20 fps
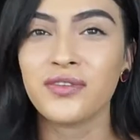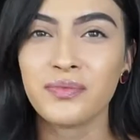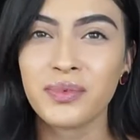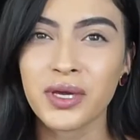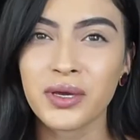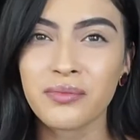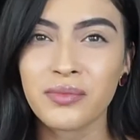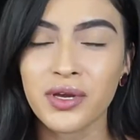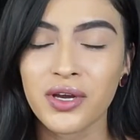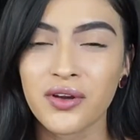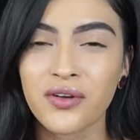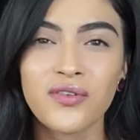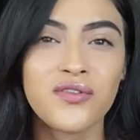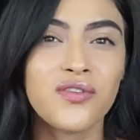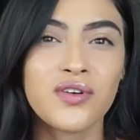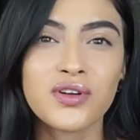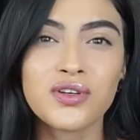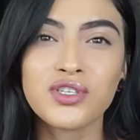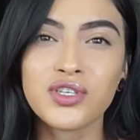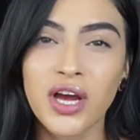a big mirror
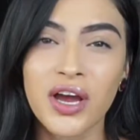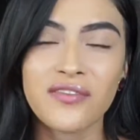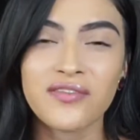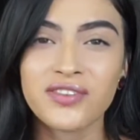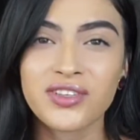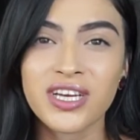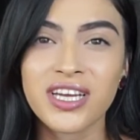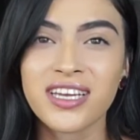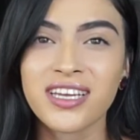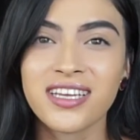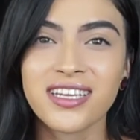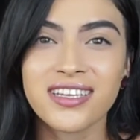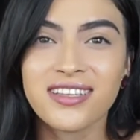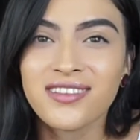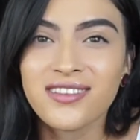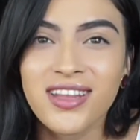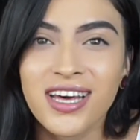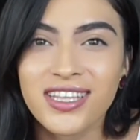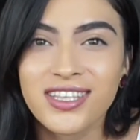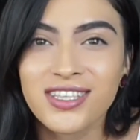for traveling.
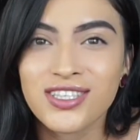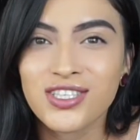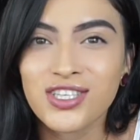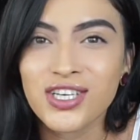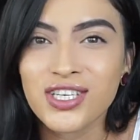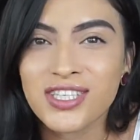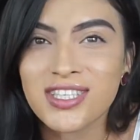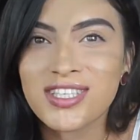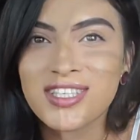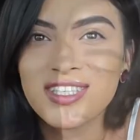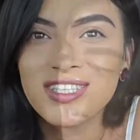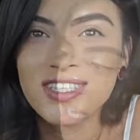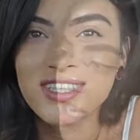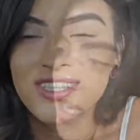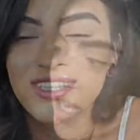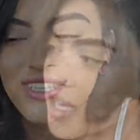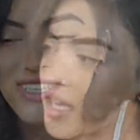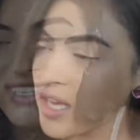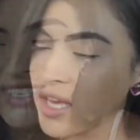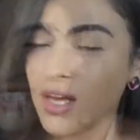That's
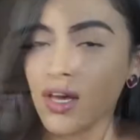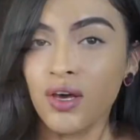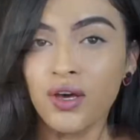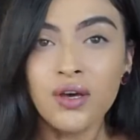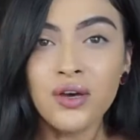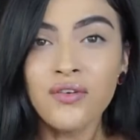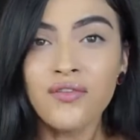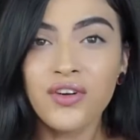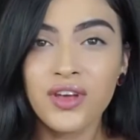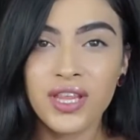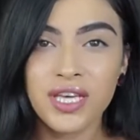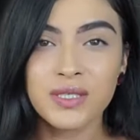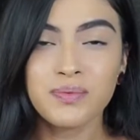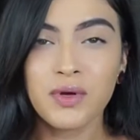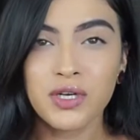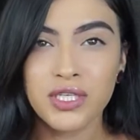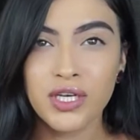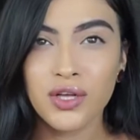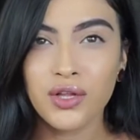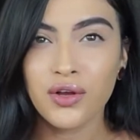just for this
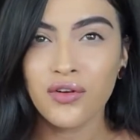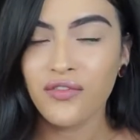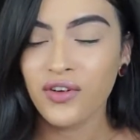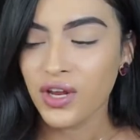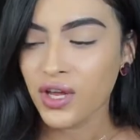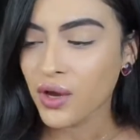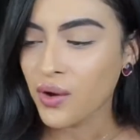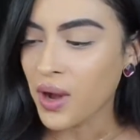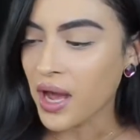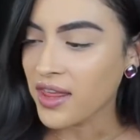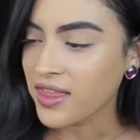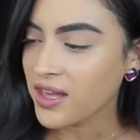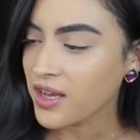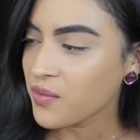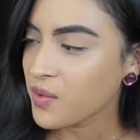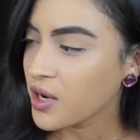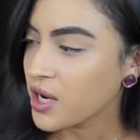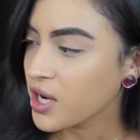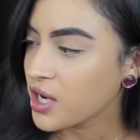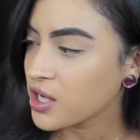particular video. I think
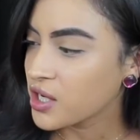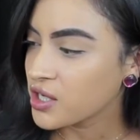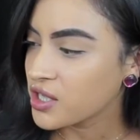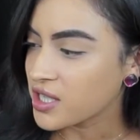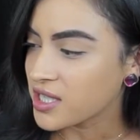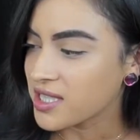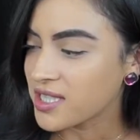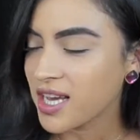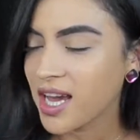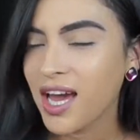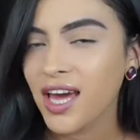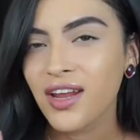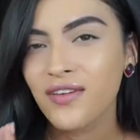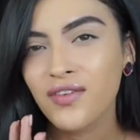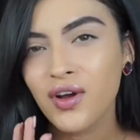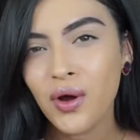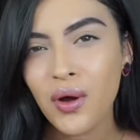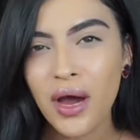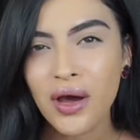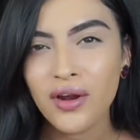we're gonna just kind
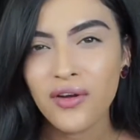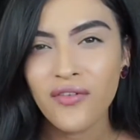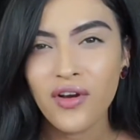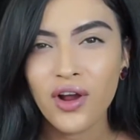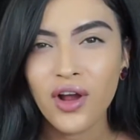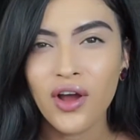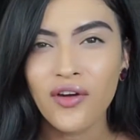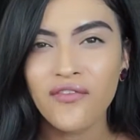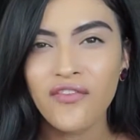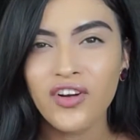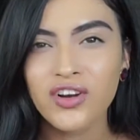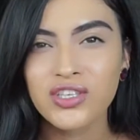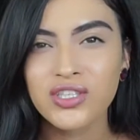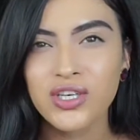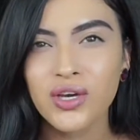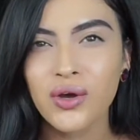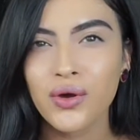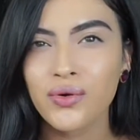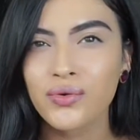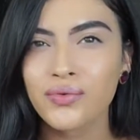of go out of our comfort
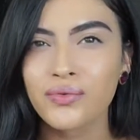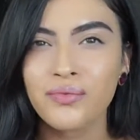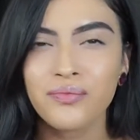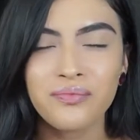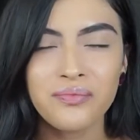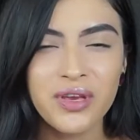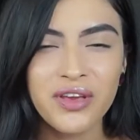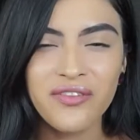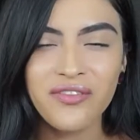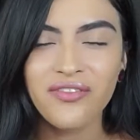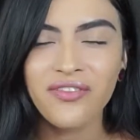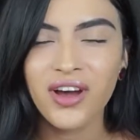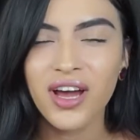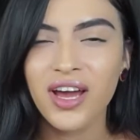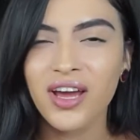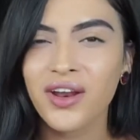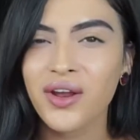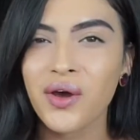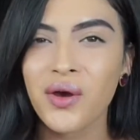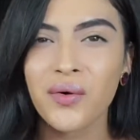zone, be
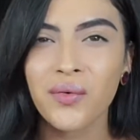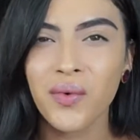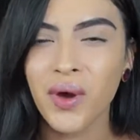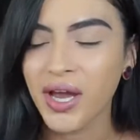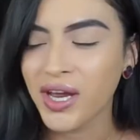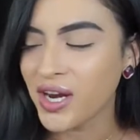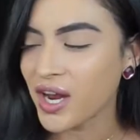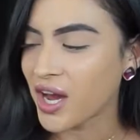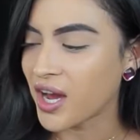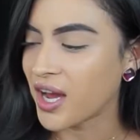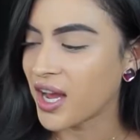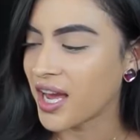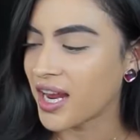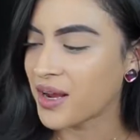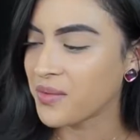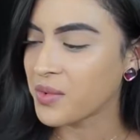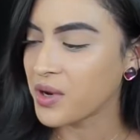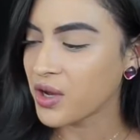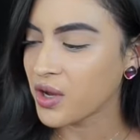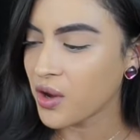fun, why not? And
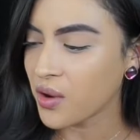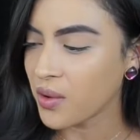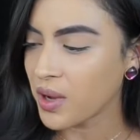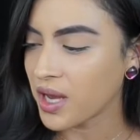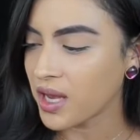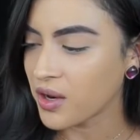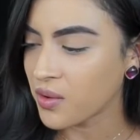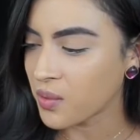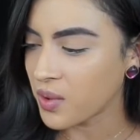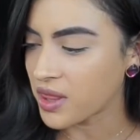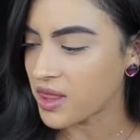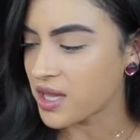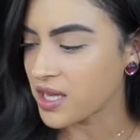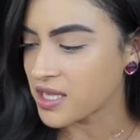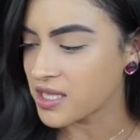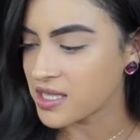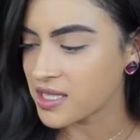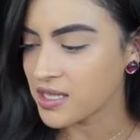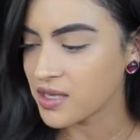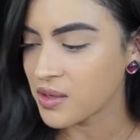I'm gonna go in with
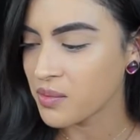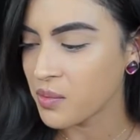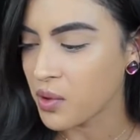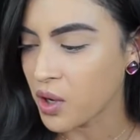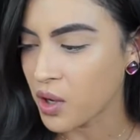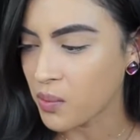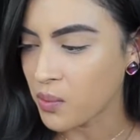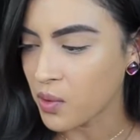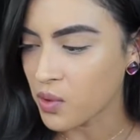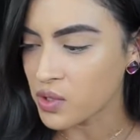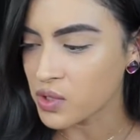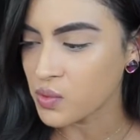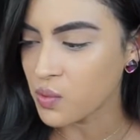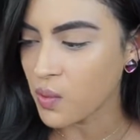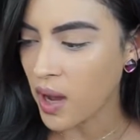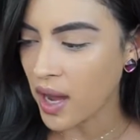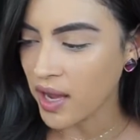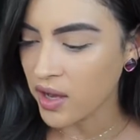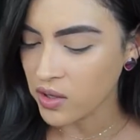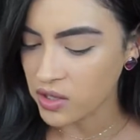these purples,
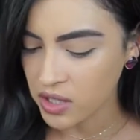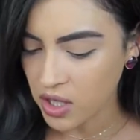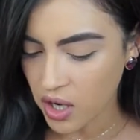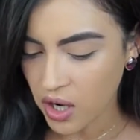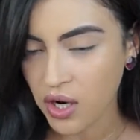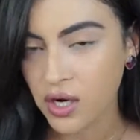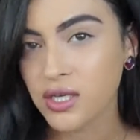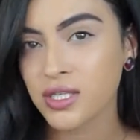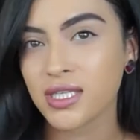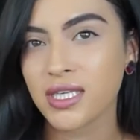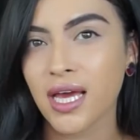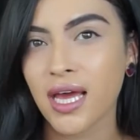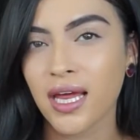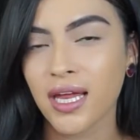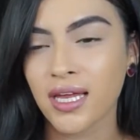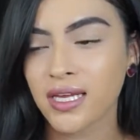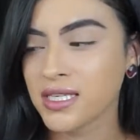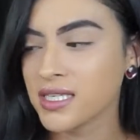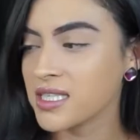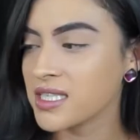Wild Heart
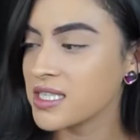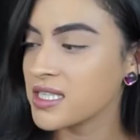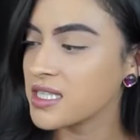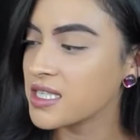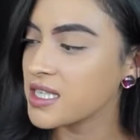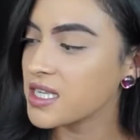and